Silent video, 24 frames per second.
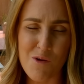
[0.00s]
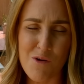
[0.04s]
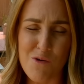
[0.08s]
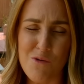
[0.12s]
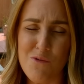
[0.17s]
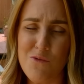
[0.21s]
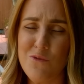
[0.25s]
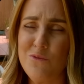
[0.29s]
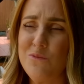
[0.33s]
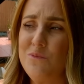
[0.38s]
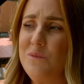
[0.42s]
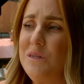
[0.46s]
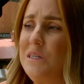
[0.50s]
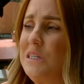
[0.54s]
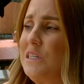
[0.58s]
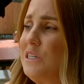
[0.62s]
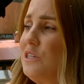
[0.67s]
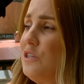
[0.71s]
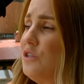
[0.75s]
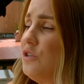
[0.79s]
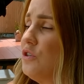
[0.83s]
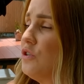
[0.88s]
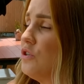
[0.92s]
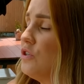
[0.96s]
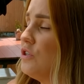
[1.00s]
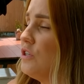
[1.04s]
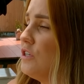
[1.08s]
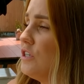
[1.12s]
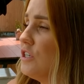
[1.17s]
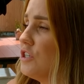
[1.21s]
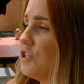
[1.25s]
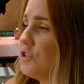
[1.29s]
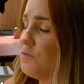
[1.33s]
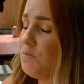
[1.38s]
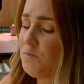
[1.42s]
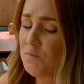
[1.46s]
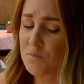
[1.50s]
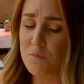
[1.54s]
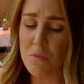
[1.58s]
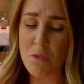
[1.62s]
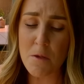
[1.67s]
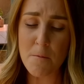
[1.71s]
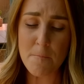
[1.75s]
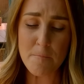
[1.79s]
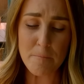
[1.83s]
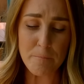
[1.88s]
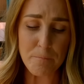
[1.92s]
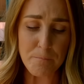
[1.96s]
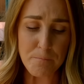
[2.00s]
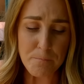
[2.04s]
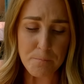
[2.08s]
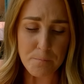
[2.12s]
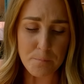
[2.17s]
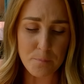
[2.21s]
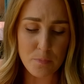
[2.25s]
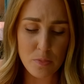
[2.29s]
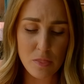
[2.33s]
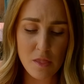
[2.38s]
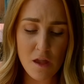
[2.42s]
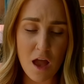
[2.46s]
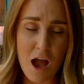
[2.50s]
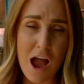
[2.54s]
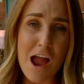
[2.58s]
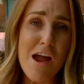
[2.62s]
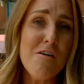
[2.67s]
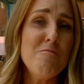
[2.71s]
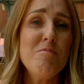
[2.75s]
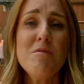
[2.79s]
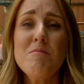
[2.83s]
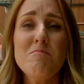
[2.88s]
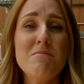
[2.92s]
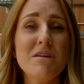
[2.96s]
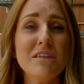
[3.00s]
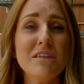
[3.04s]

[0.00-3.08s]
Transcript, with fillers: Oh my gosh. I have been